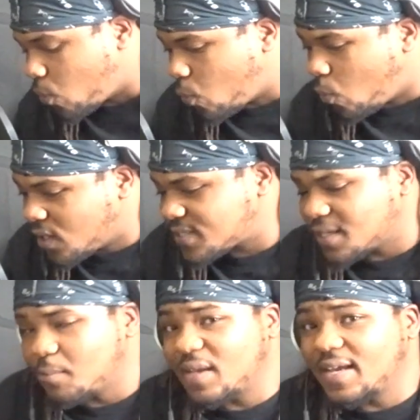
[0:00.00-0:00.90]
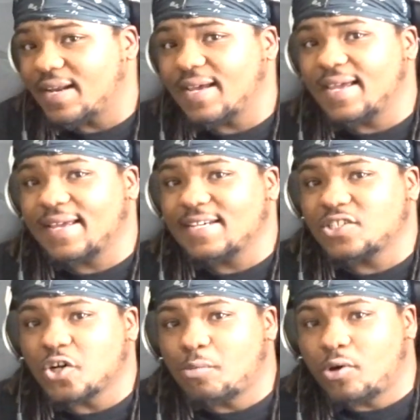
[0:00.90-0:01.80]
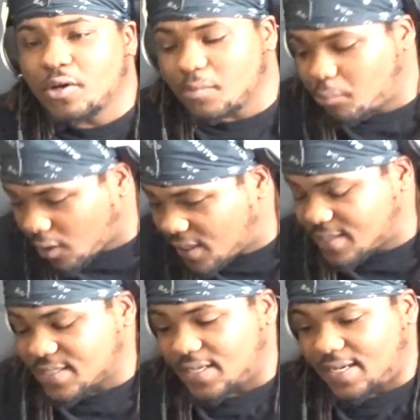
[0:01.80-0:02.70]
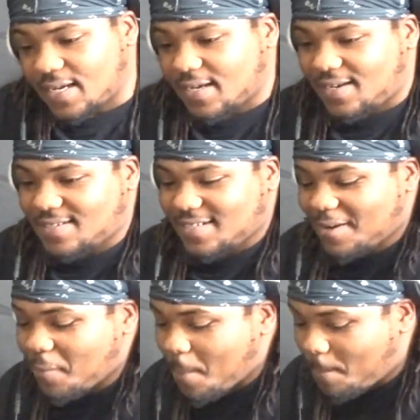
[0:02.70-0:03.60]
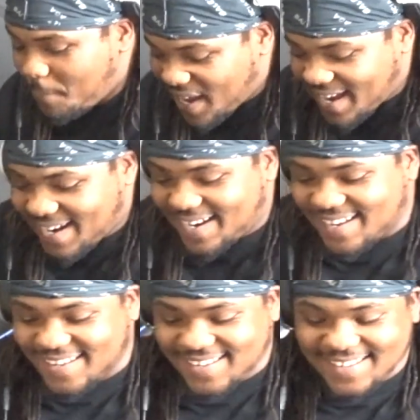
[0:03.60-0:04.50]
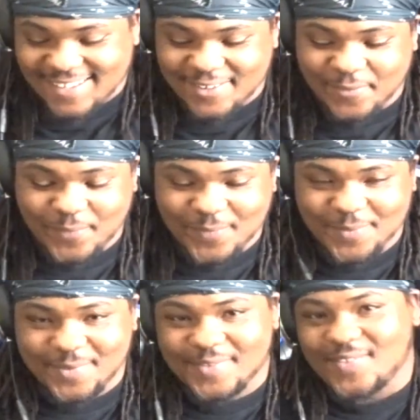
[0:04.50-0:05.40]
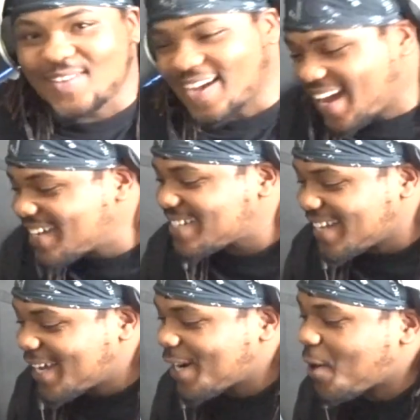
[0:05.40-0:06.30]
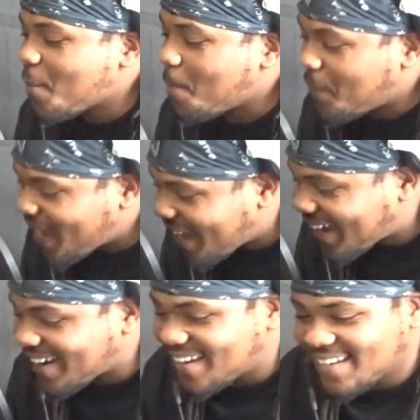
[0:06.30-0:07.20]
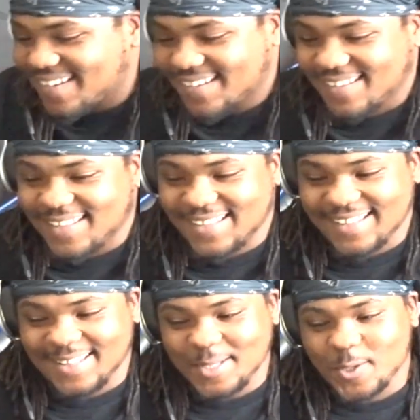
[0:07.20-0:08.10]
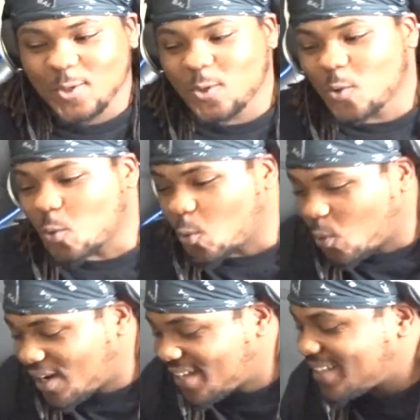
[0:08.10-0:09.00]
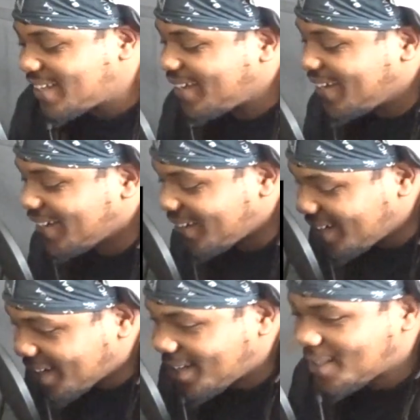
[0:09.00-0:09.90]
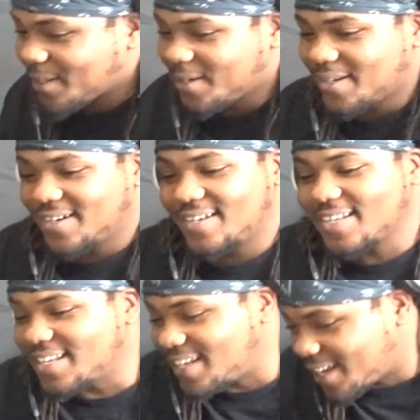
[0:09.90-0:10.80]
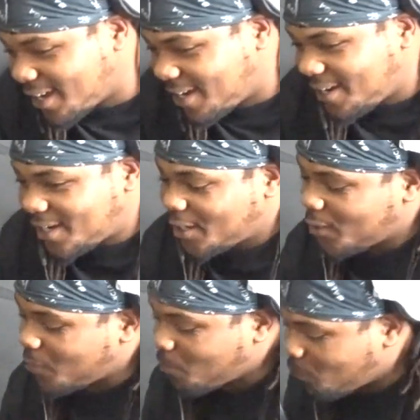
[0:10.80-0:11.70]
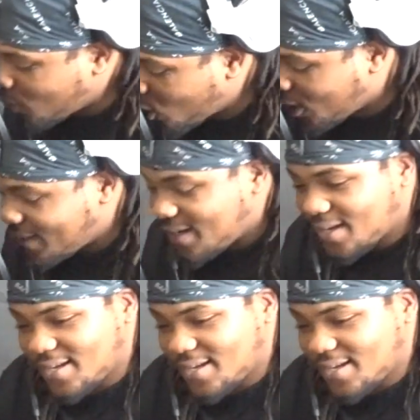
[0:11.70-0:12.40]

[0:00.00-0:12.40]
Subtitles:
What's up, BNA gang? It's your boy Breezy, guys, and I'm back. I said I'm back with another young boy